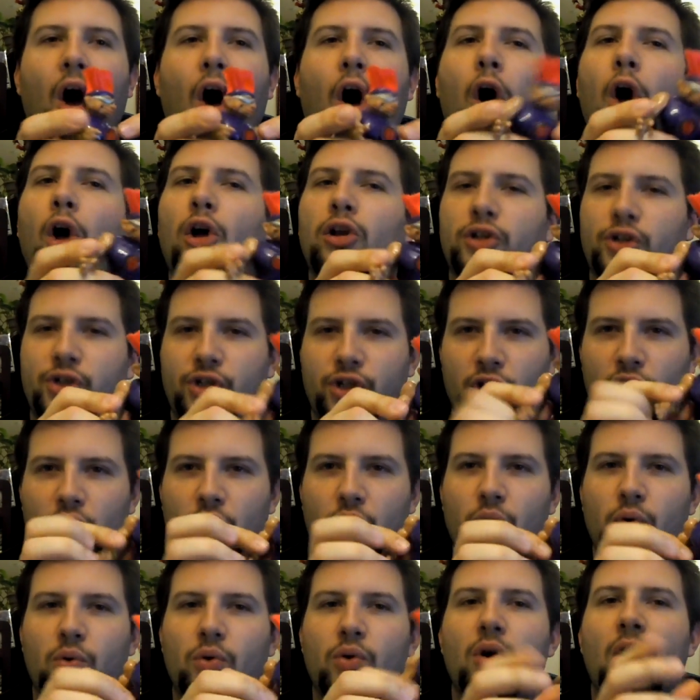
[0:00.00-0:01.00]

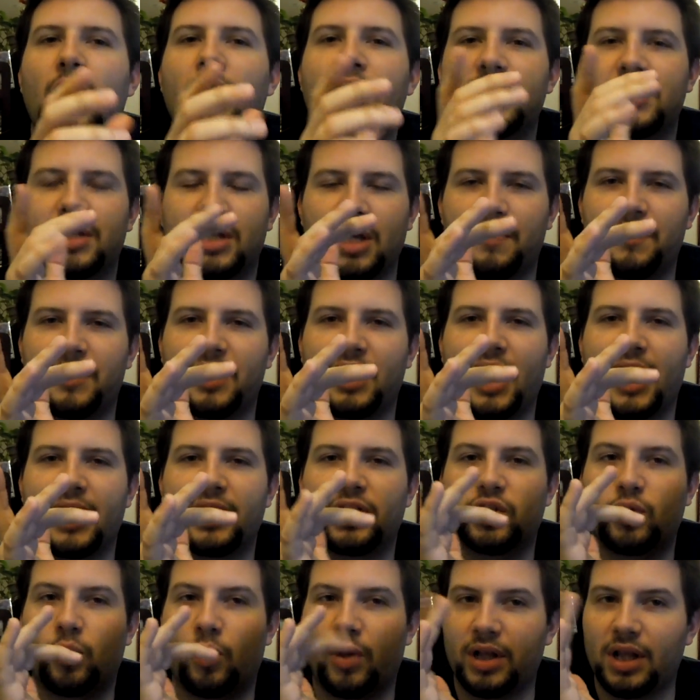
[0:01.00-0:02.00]
Also, something that had
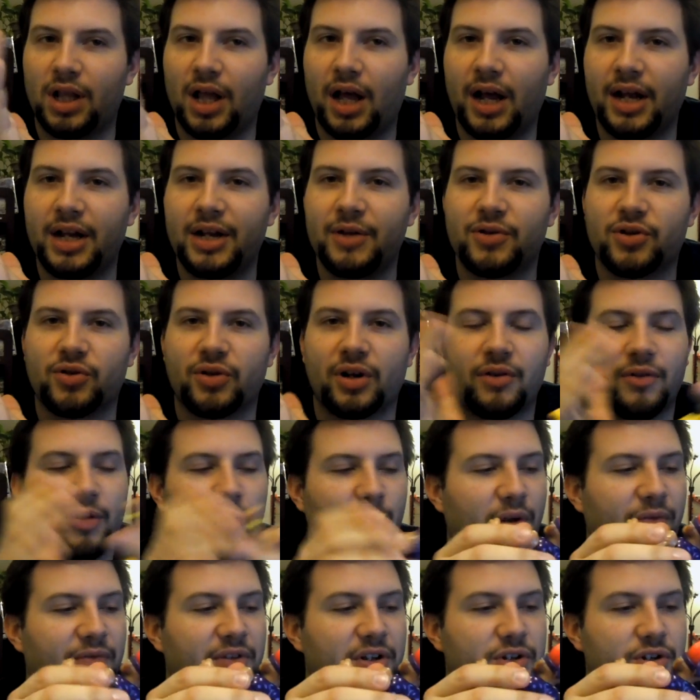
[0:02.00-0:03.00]
a toy line. It was trying to
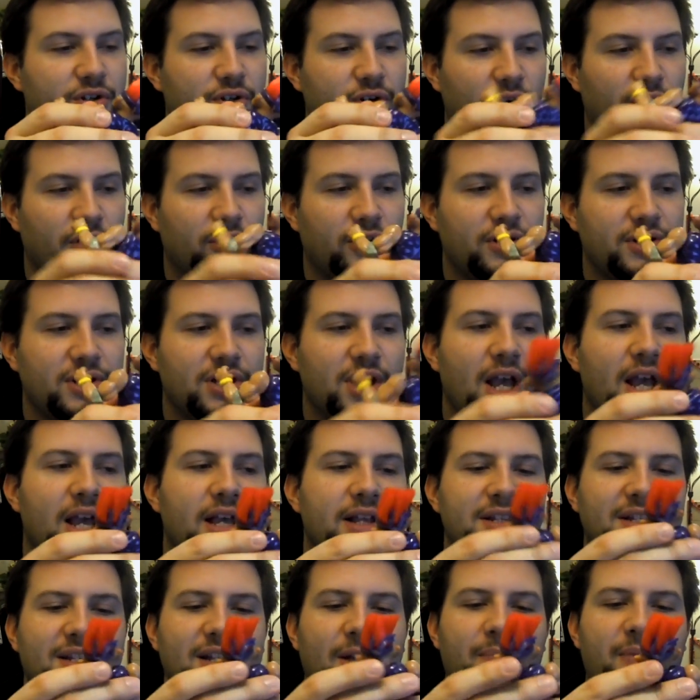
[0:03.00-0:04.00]
rip off Ninja Turtles.
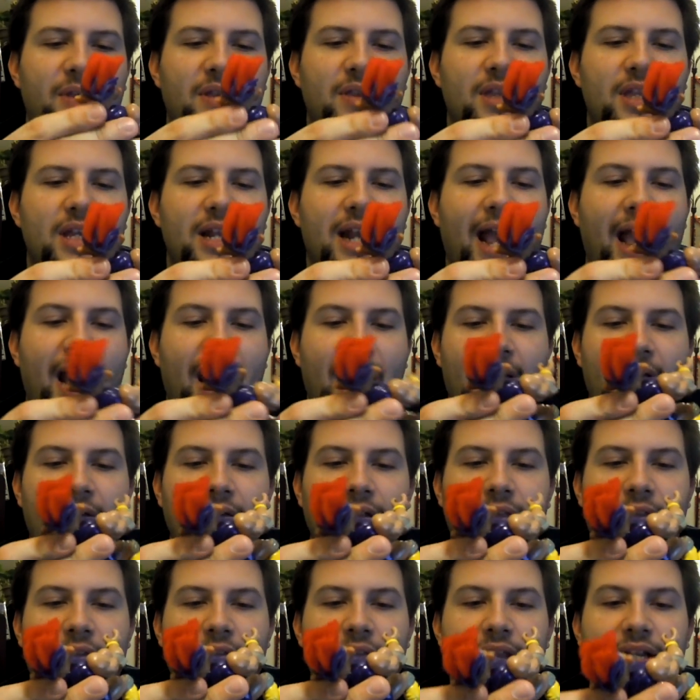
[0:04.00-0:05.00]
Something that
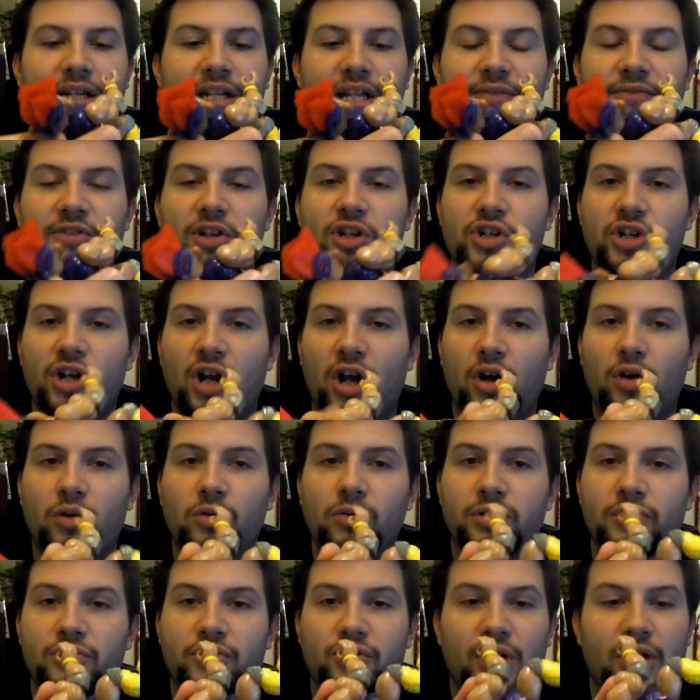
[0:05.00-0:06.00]
had a TV show.
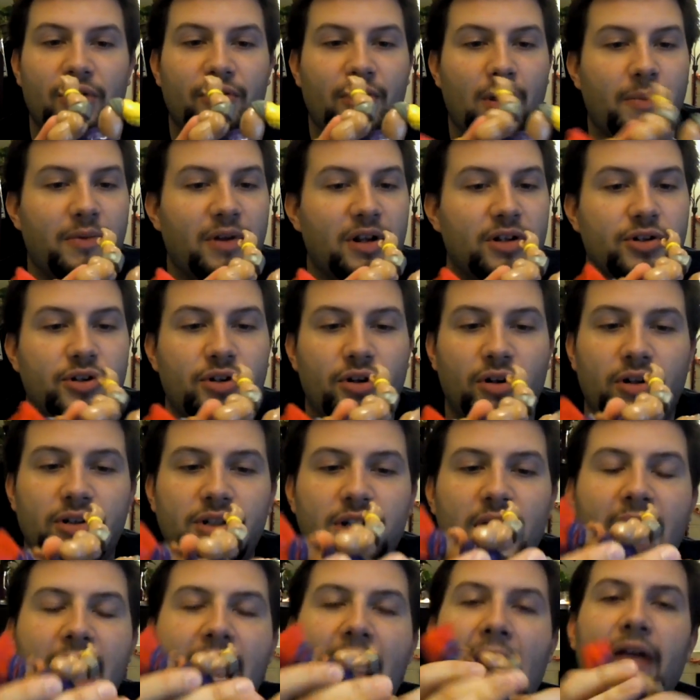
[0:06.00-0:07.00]
It was trying to rip off Ninja
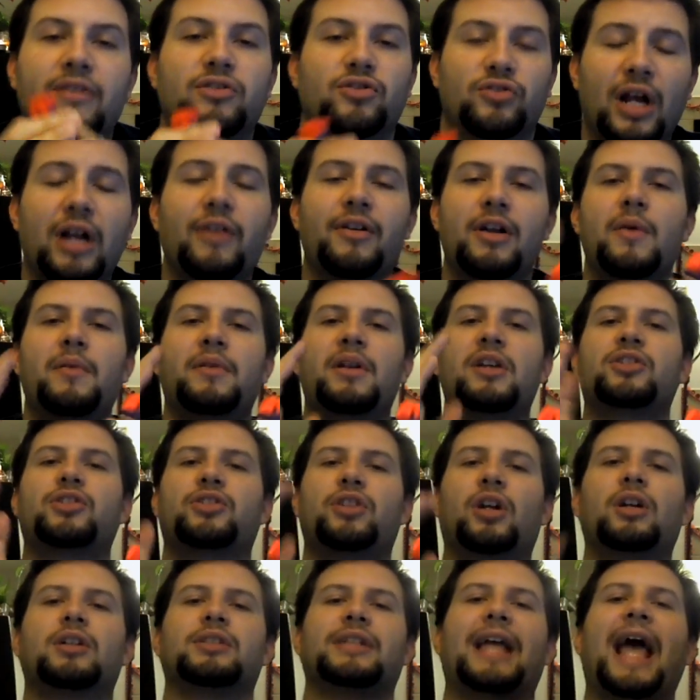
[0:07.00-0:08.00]
Turtles. And it was trying to rip off Ninja
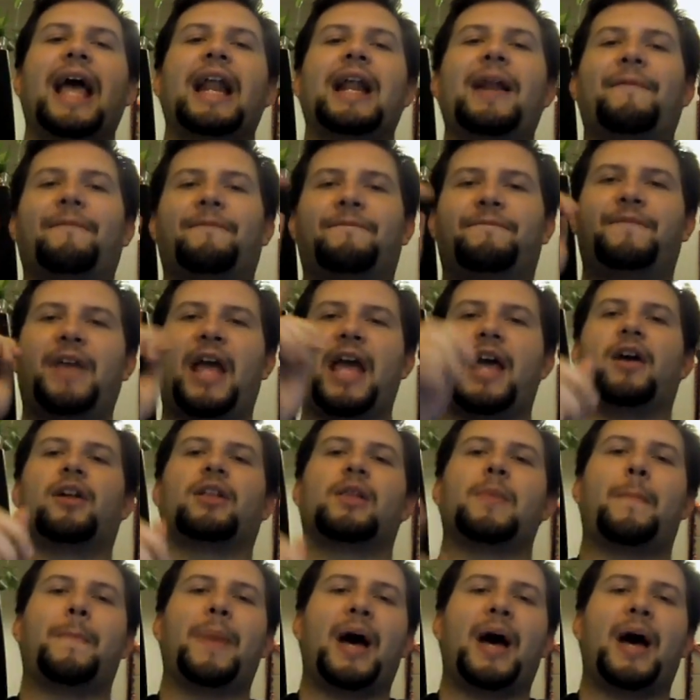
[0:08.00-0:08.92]
Turtles, and it failed.